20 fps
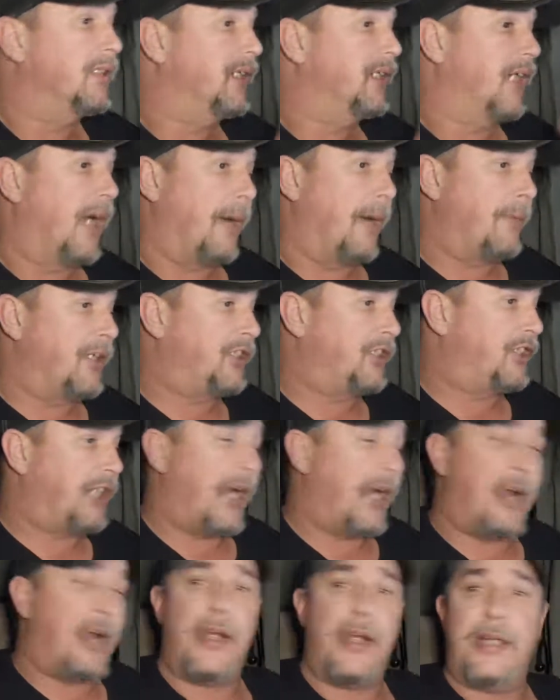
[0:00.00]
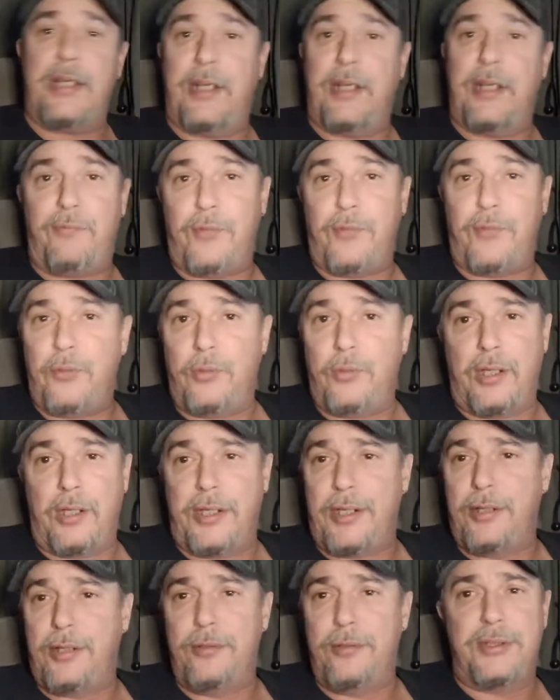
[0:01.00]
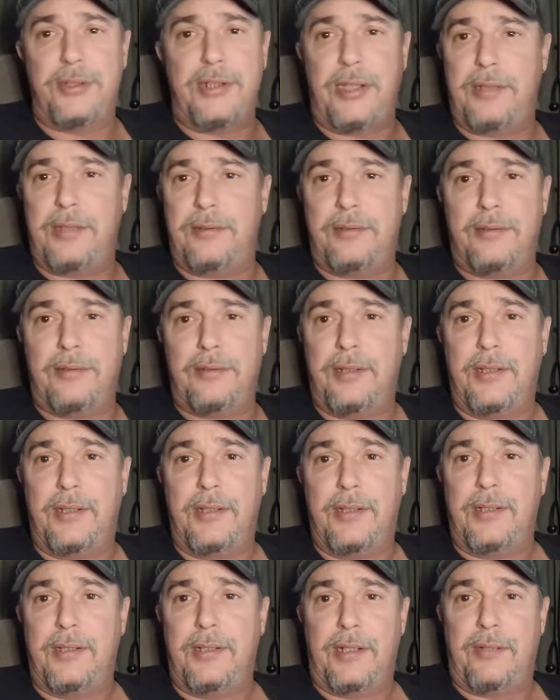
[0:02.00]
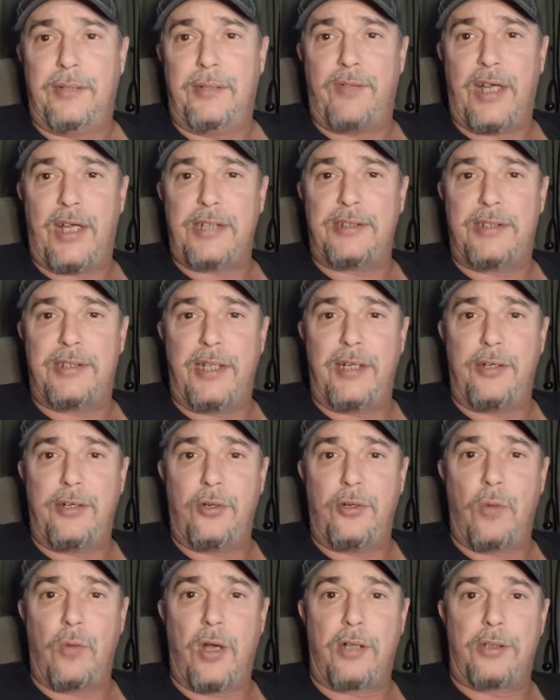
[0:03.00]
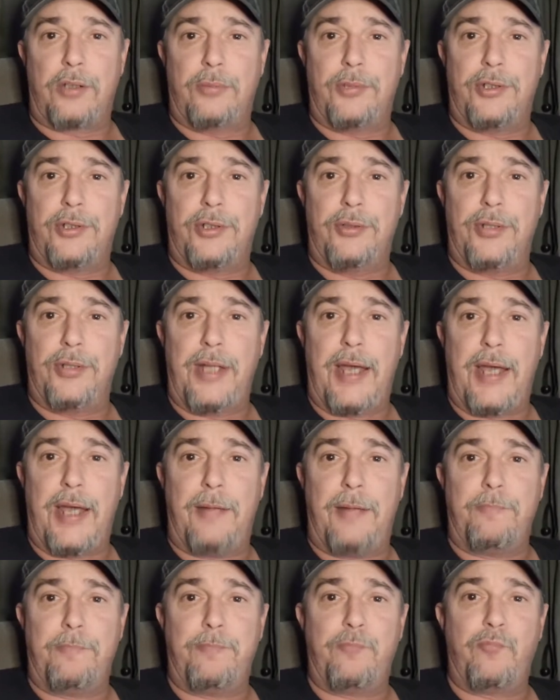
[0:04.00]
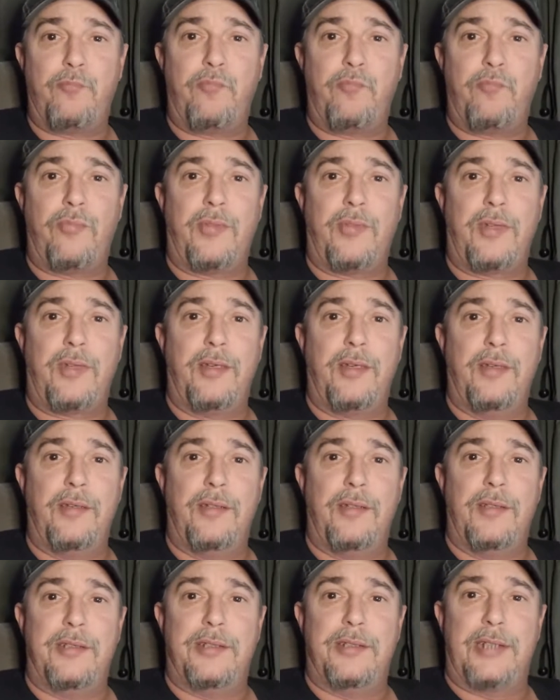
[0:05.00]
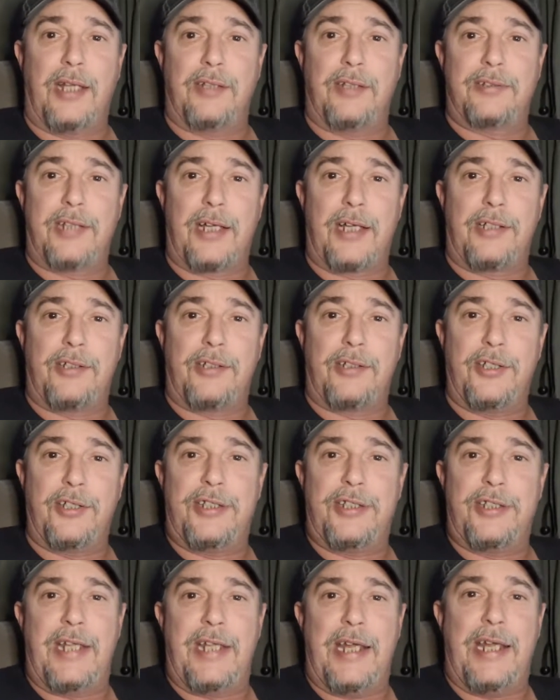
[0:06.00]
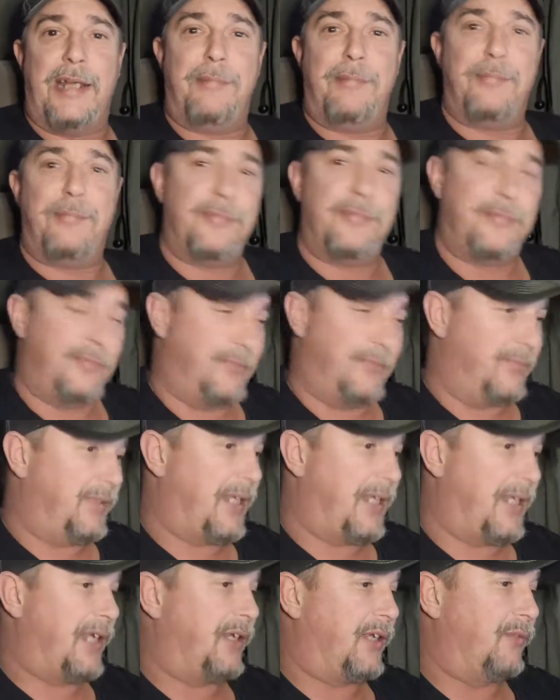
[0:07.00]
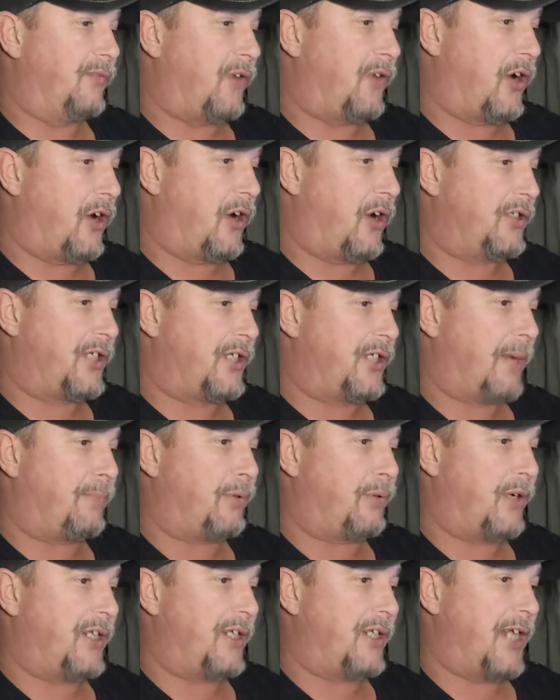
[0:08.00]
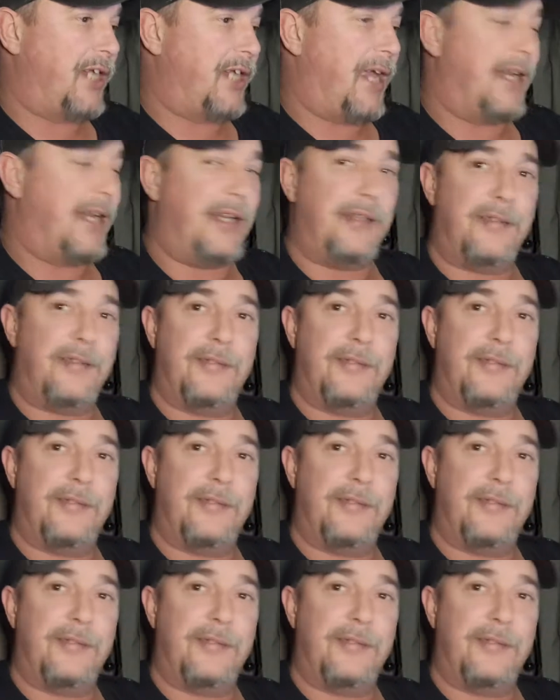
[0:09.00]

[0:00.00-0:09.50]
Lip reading: I'm going to share it, and if you want to use it and invest in it, you're welcome to do that. Sounds like a good team. Thank you, Verge. I appreciate it.